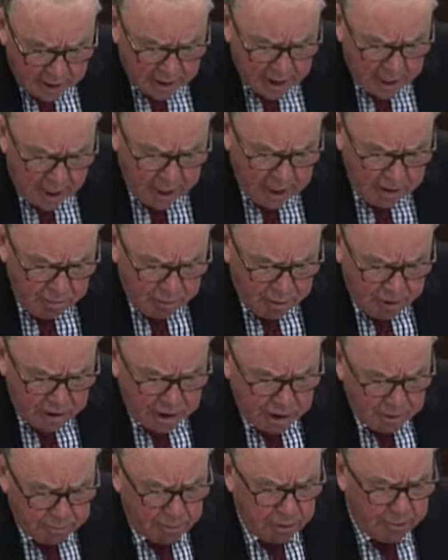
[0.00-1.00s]
can, in
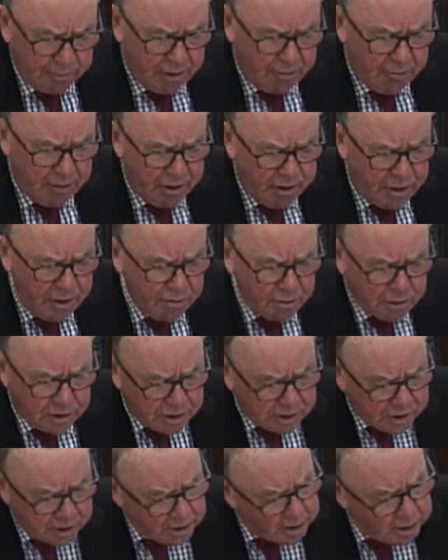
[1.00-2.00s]
principle, be
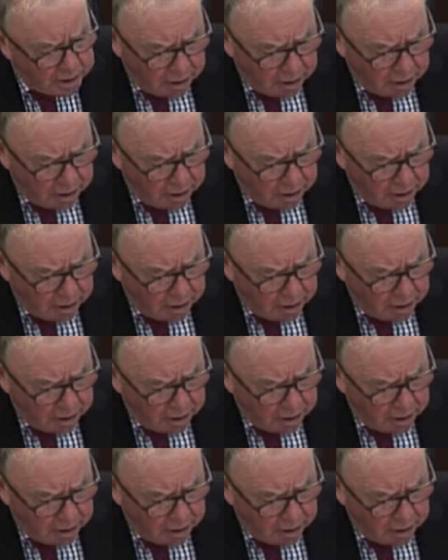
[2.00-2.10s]
reduced